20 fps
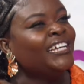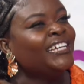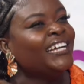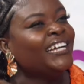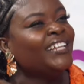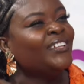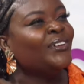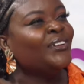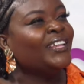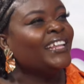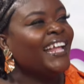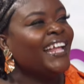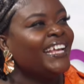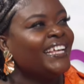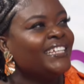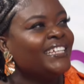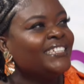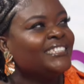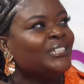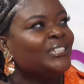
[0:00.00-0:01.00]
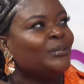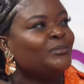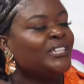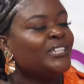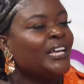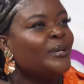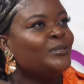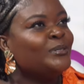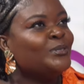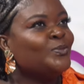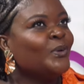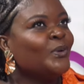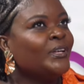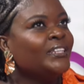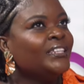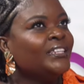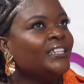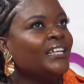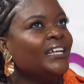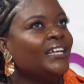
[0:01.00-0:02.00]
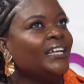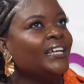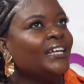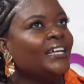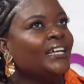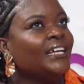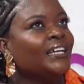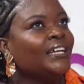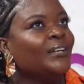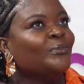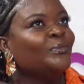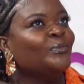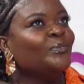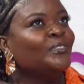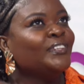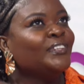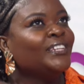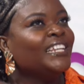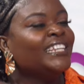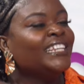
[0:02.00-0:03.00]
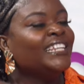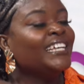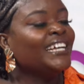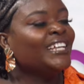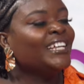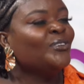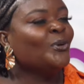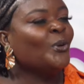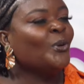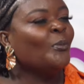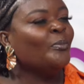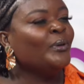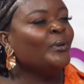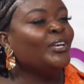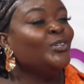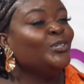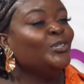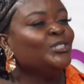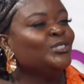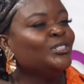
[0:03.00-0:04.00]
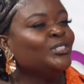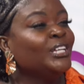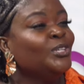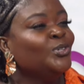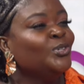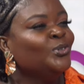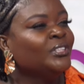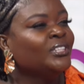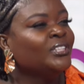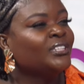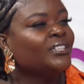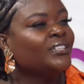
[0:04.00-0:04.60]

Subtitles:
kind of like it sometimes when they kind of compare you to the youth?